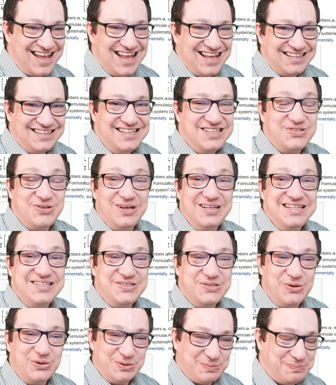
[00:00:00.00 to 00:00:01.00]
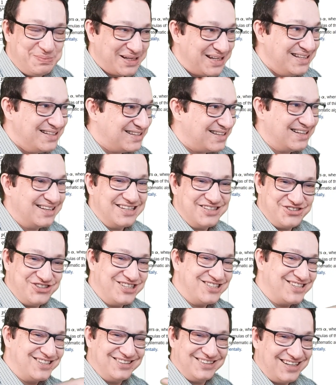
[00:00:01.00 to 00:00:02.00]
This one is not printing, it's
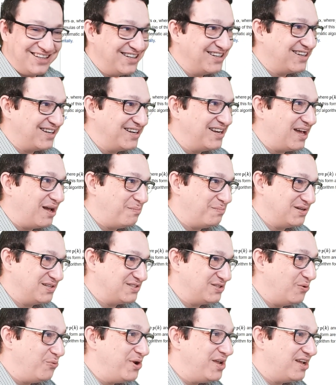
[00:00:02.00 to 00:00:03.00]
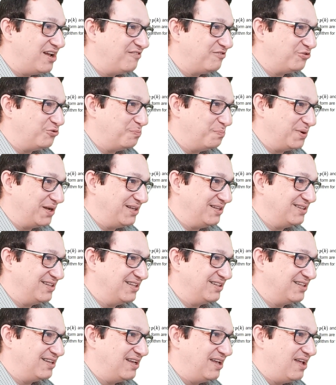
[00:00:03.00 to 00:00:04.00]
just returning a number. So we have to print
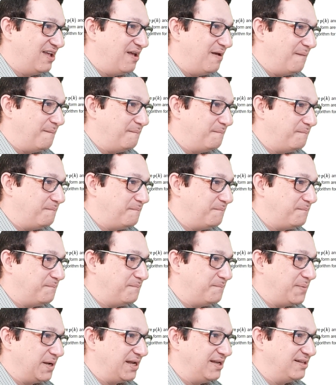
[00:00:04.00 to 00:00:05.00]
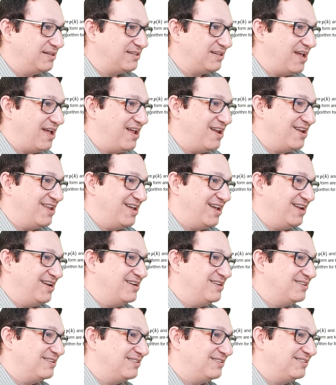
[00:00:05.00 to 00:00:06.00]
it. Print ln
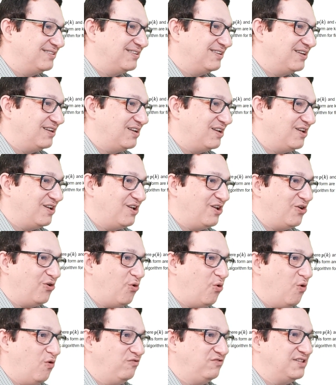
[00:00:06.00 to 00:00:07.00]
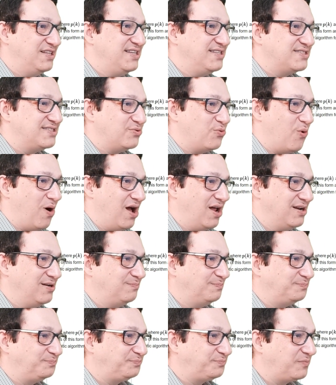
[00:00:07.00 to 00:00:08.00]
of this one.
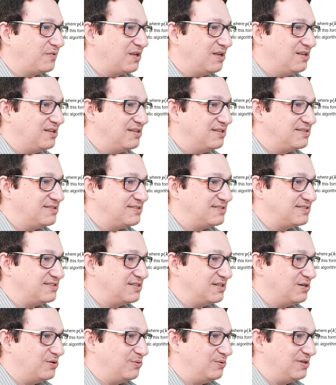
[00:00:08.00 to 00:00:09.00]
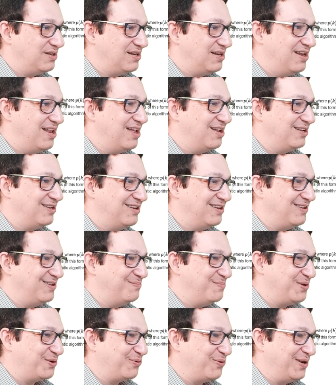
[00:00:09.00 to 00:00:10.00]
So let
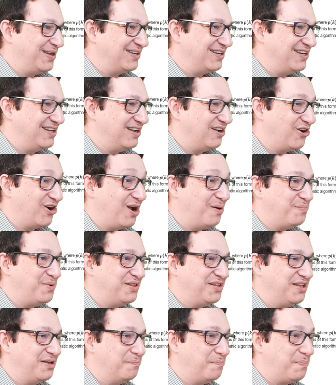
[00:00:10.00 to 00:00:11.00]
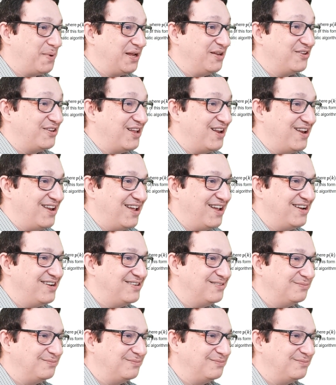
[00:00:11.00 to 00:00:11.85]
me quickly wrap it in println